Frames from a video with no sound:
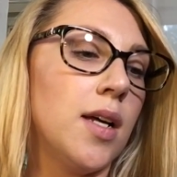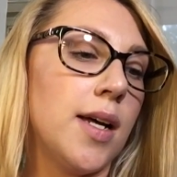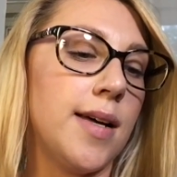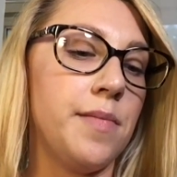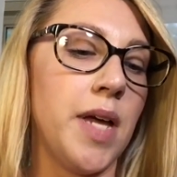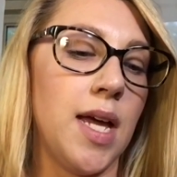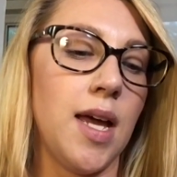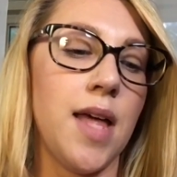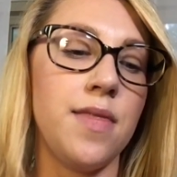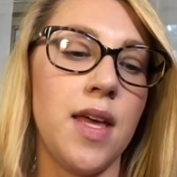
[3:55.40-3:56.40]

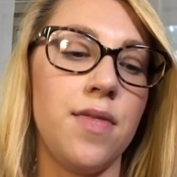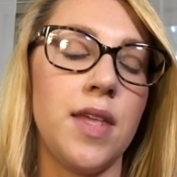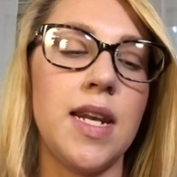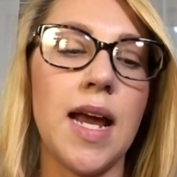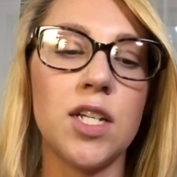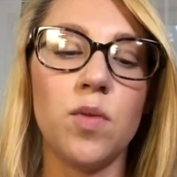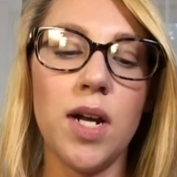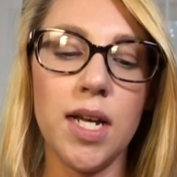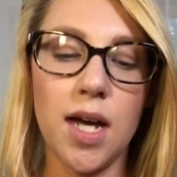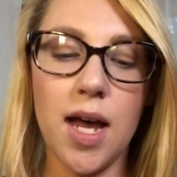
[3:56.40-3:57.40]
And then the next
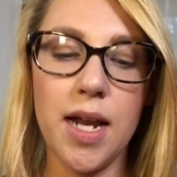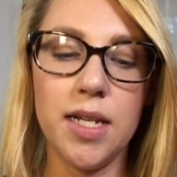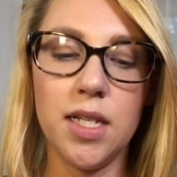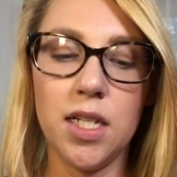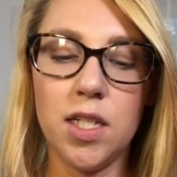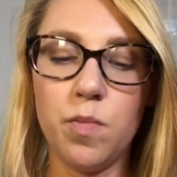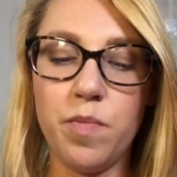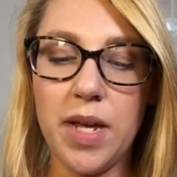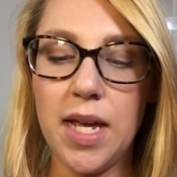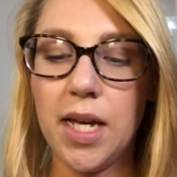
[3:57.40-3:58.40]
one I got is this
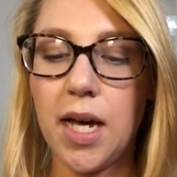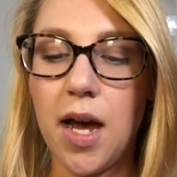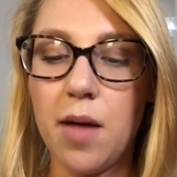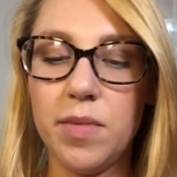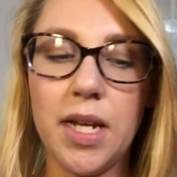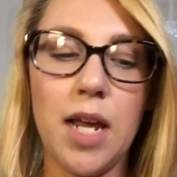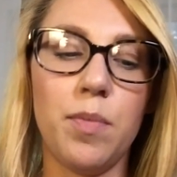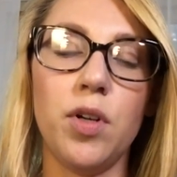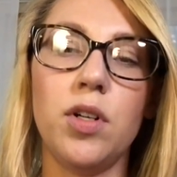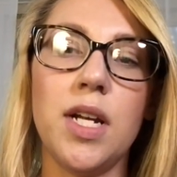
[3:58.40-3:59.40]
big
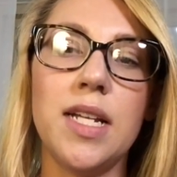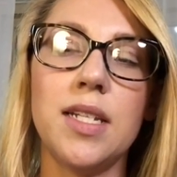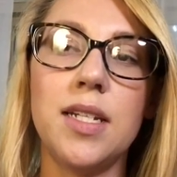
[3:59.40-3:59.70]
it's a